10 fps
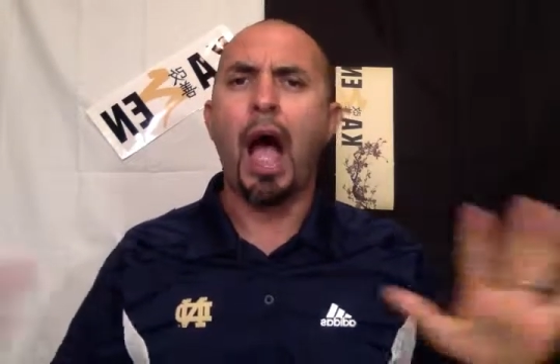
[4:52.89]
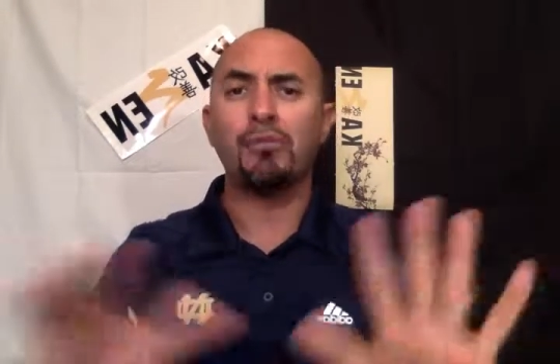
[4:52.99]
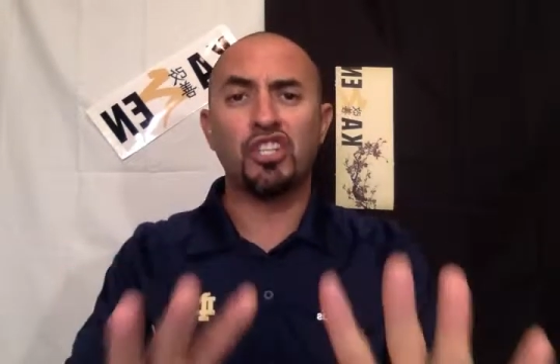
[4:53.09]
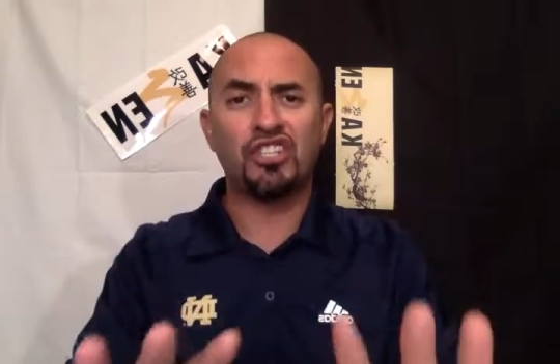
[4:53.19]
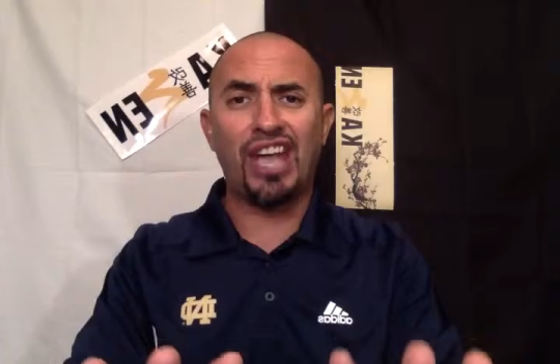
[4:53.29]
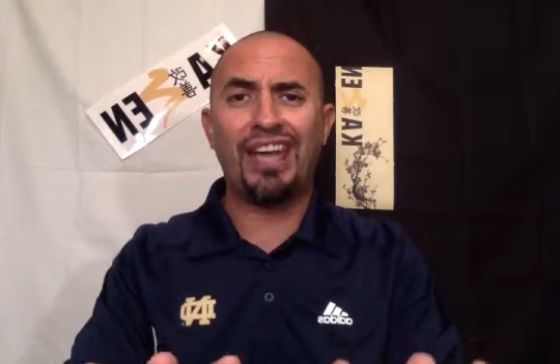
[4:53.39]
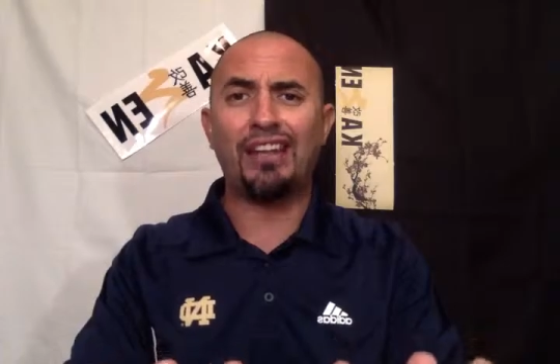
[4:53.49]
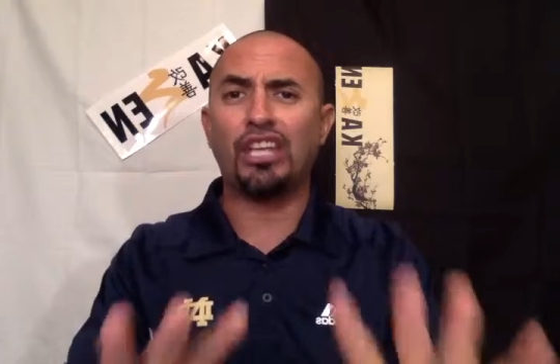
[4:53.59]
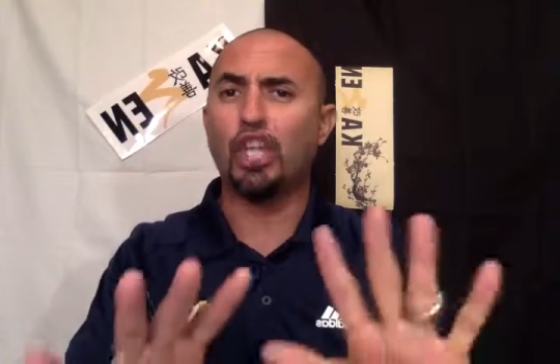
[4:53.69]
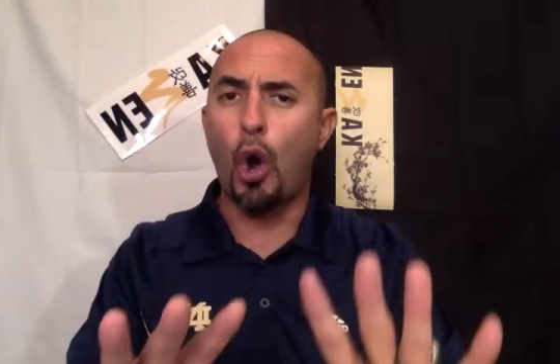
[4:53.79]
I'm just
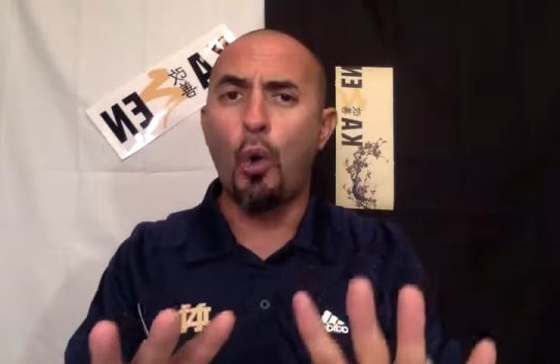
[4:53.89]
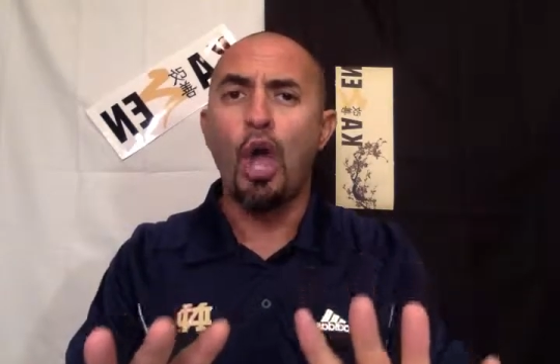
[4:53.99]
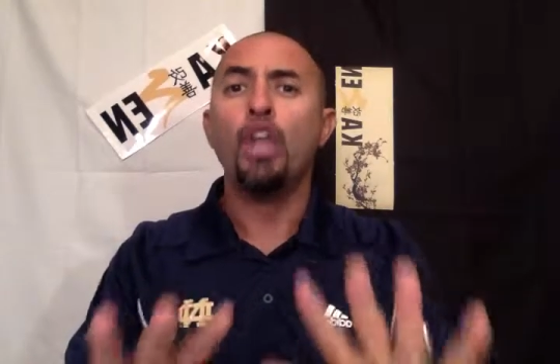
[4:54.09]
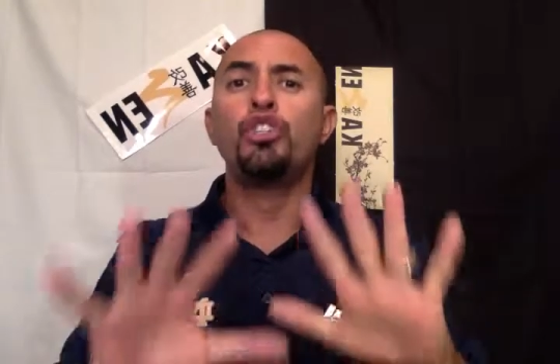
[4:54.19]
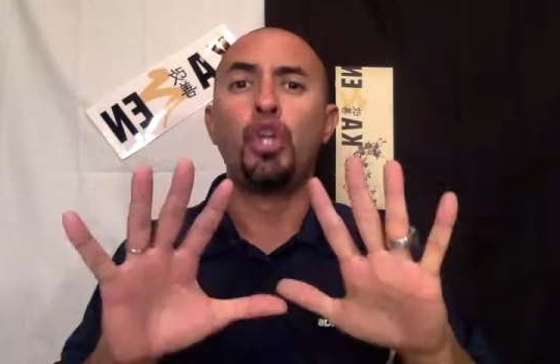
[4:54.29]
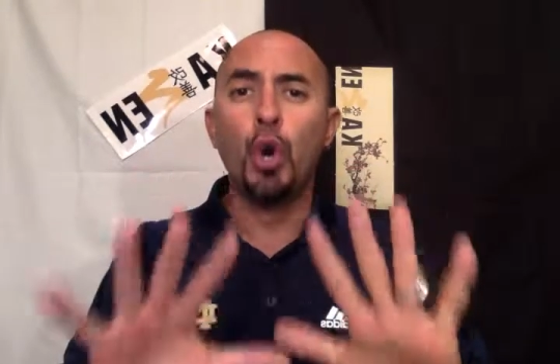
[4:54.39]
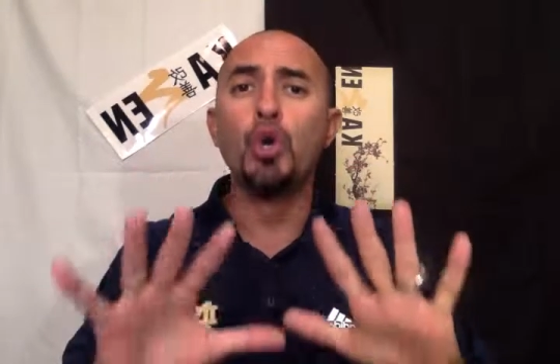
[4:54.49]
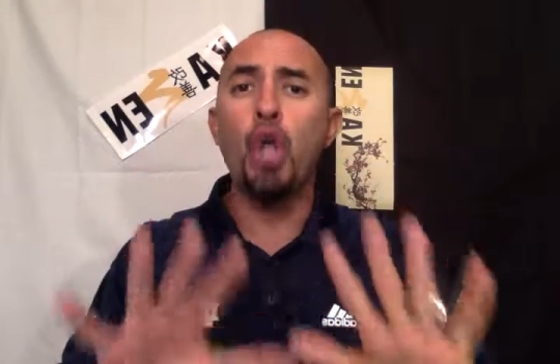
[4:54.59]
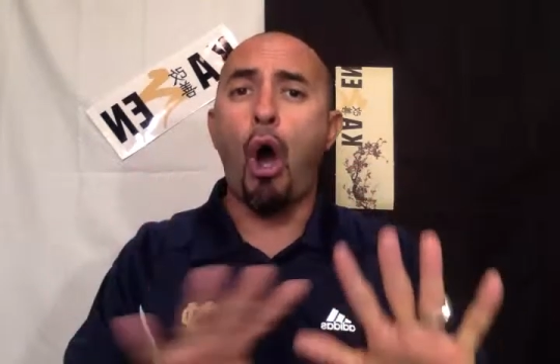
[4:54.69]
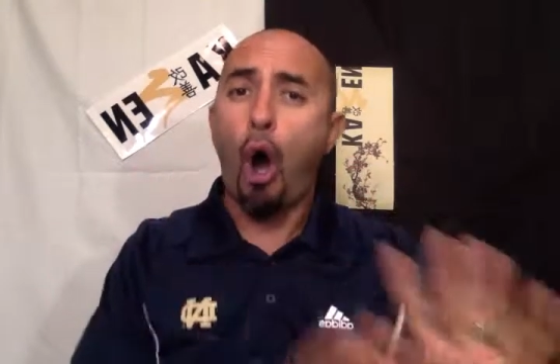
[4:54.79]
saying, like, yo,
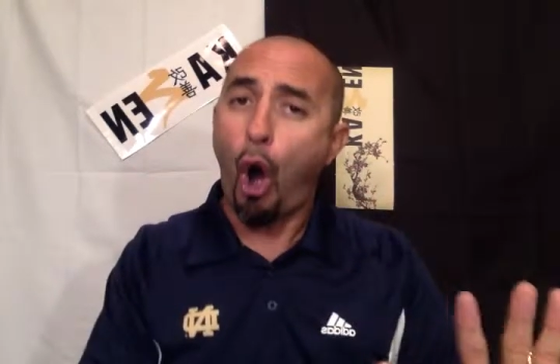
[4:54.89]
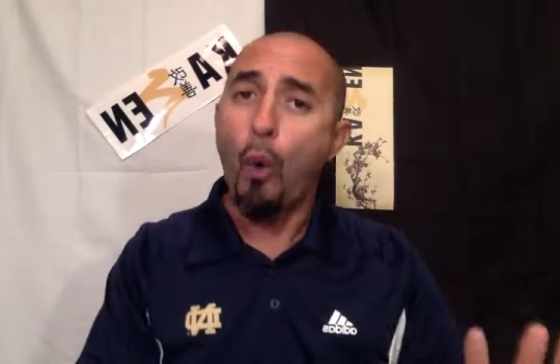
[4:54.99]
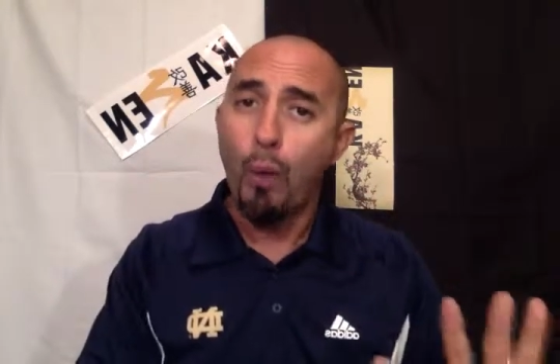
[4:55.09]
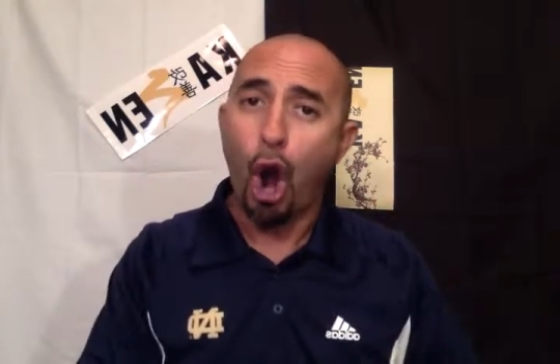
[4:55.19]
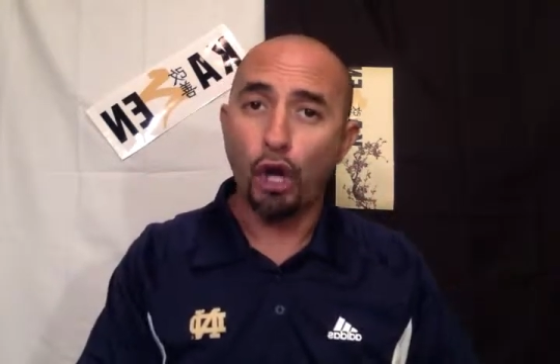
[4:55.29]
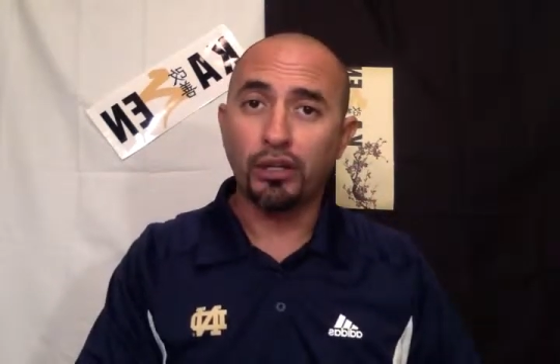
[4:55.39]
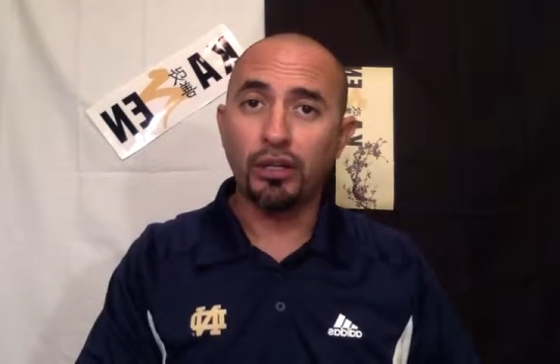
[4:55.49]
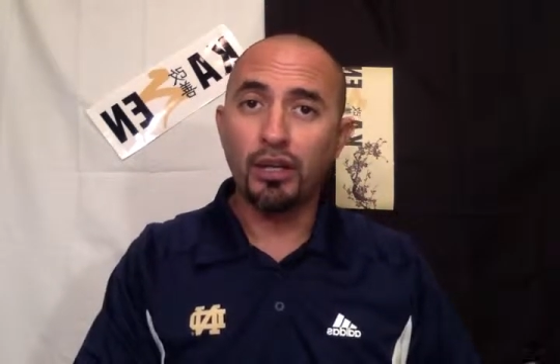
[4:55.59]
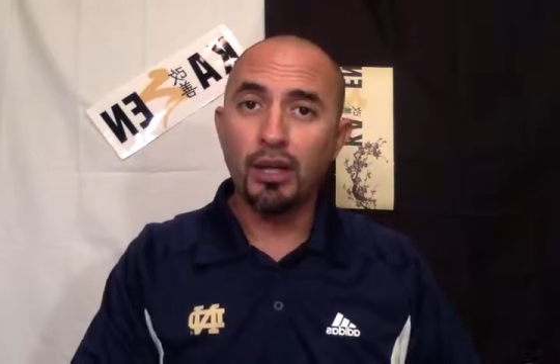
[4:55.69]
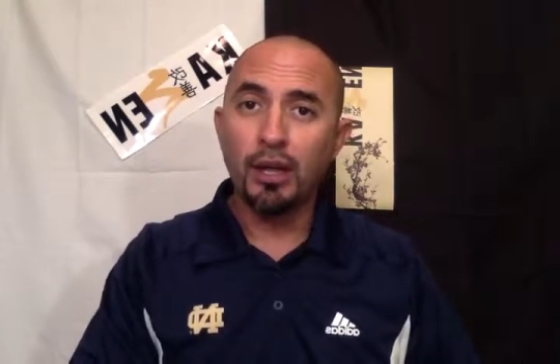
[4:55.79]
do your homework.